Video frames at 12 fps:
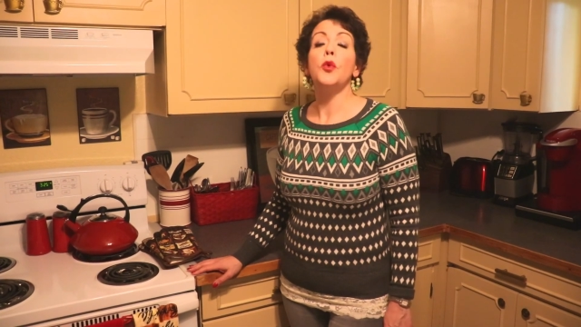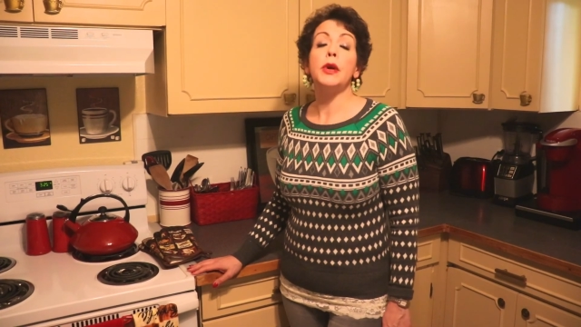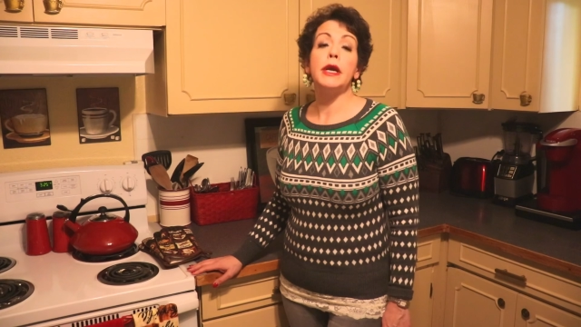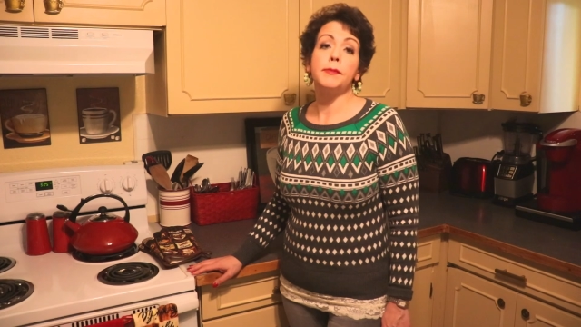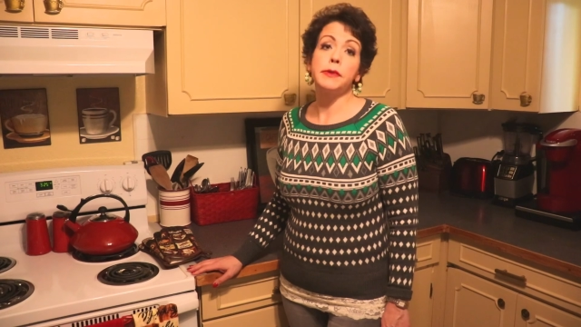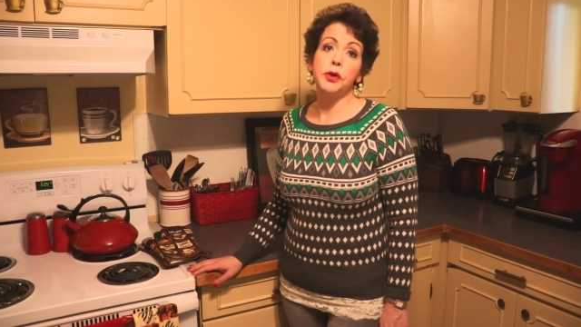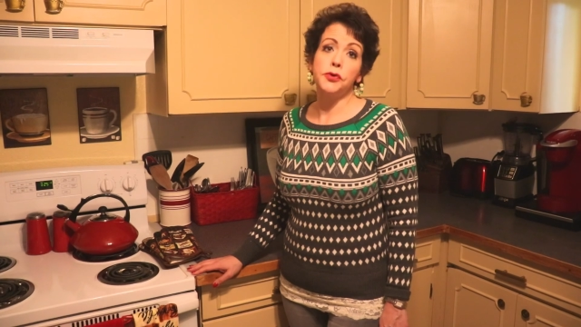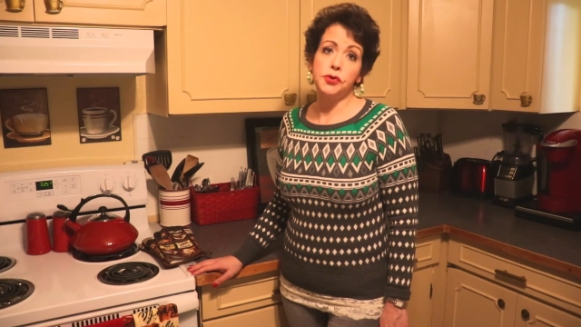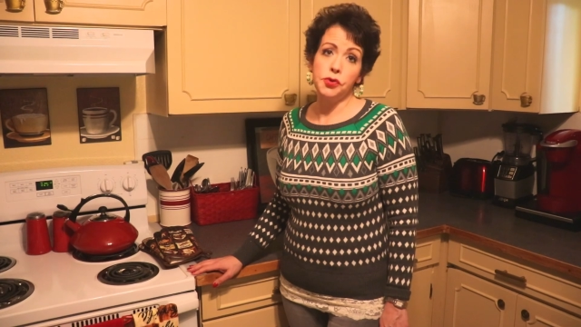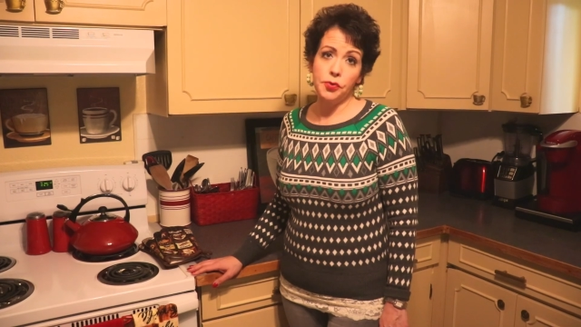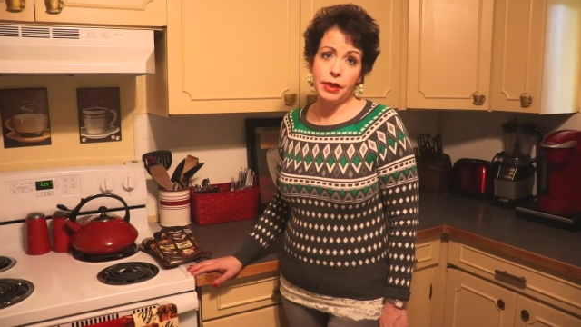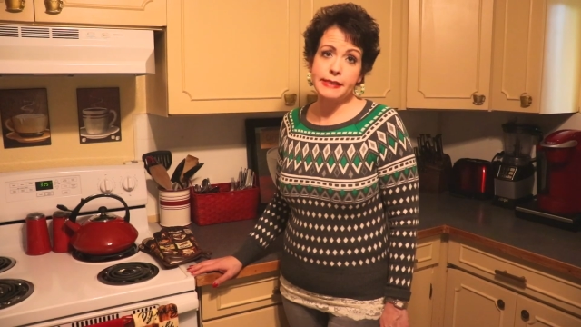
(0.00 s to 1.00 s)
We upload
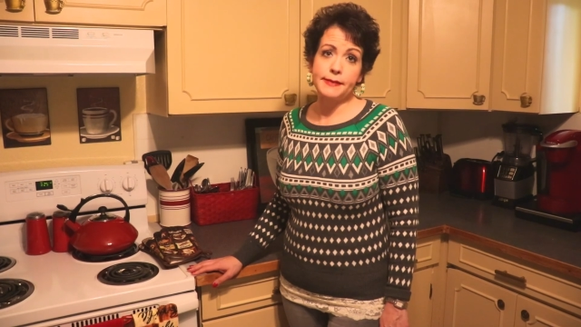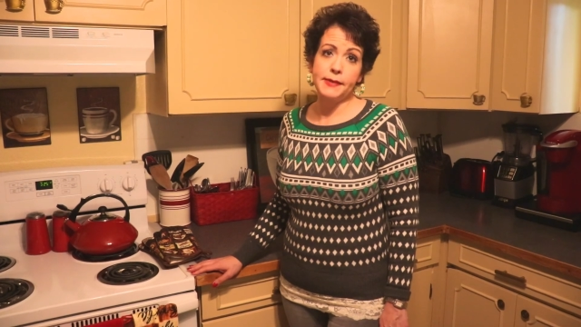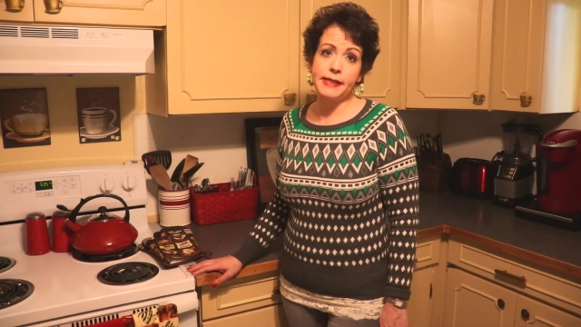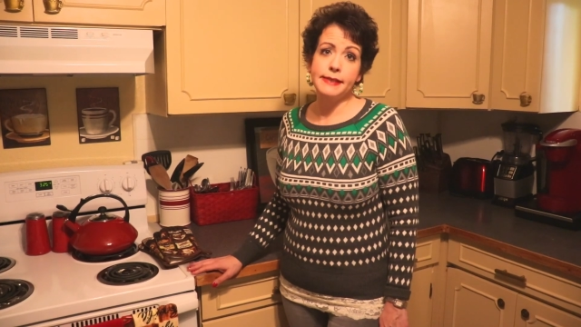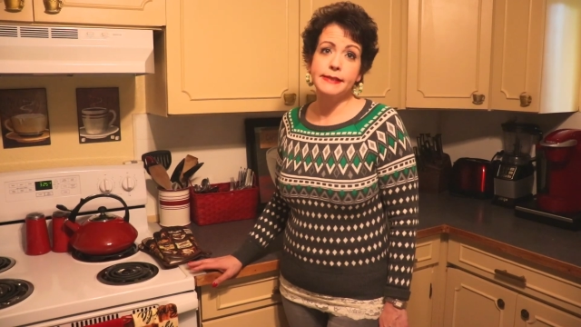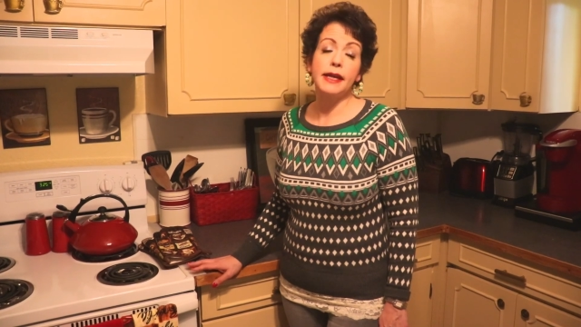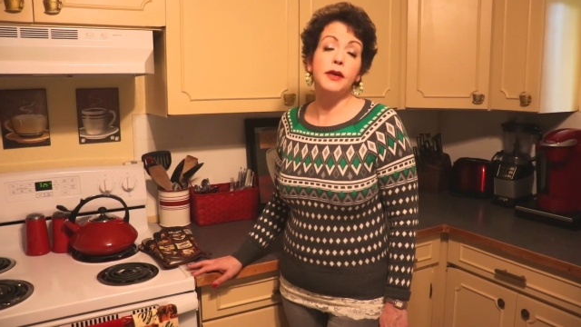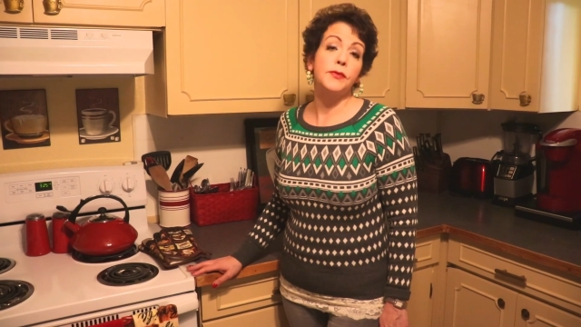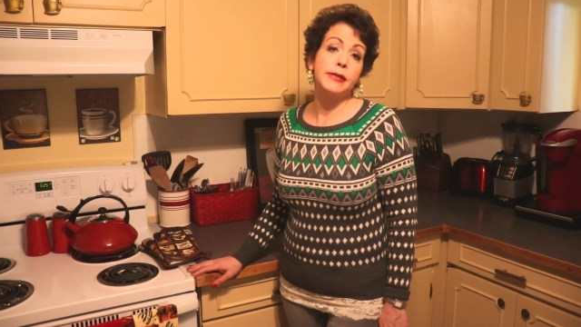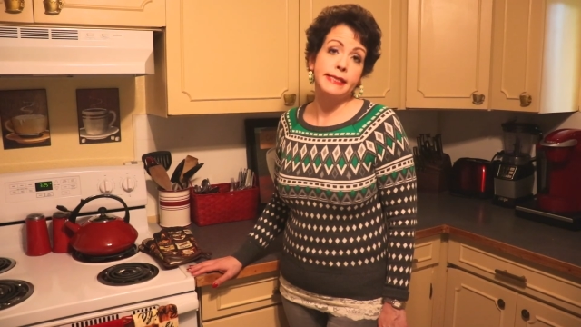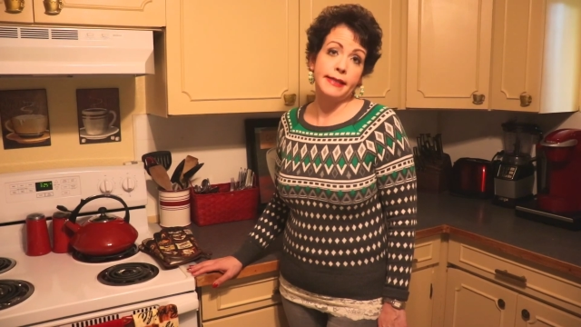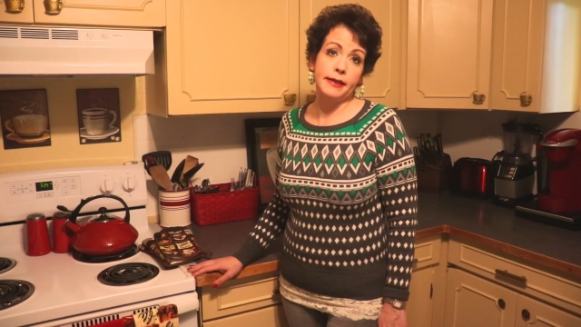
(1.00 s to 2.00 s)
new recipes
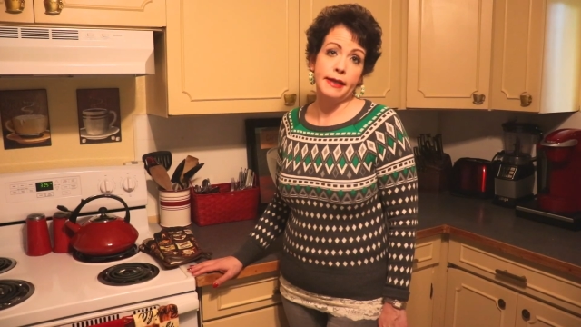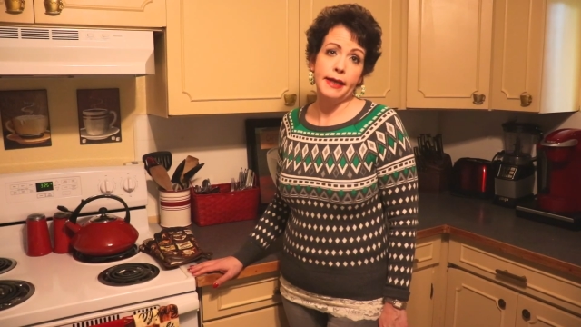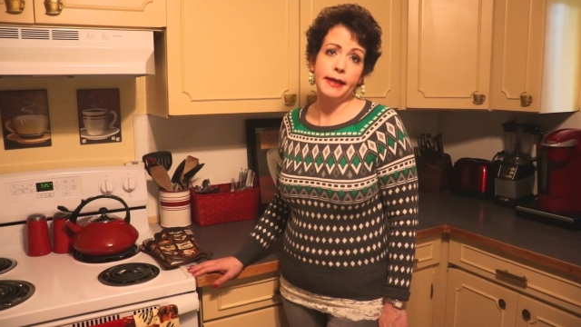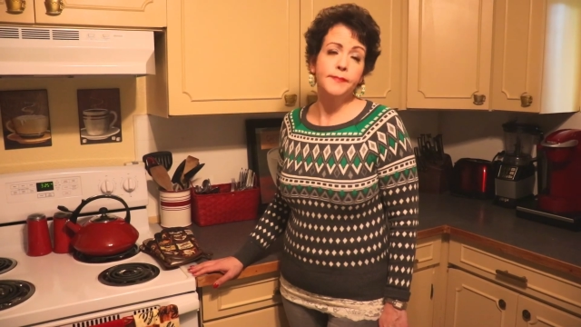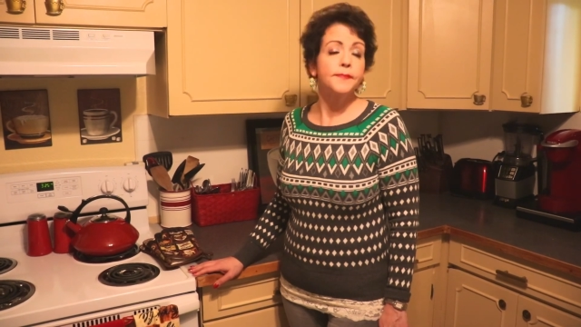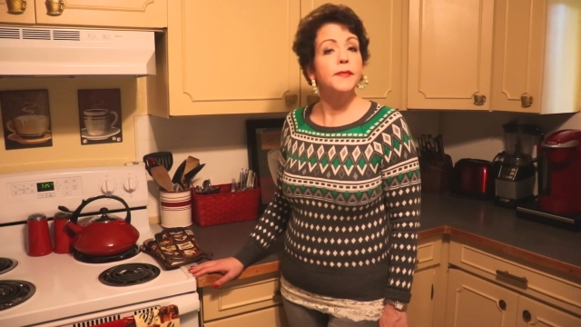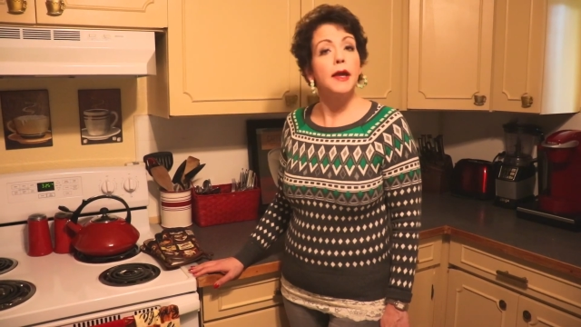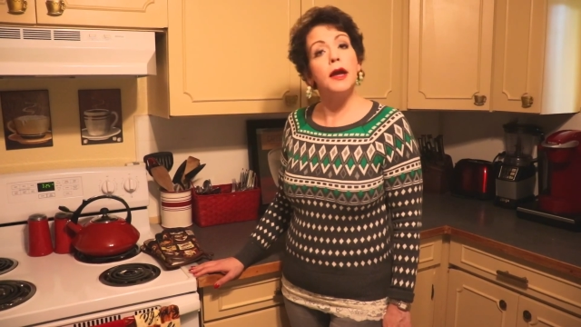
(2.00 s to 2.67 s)
every Sunday.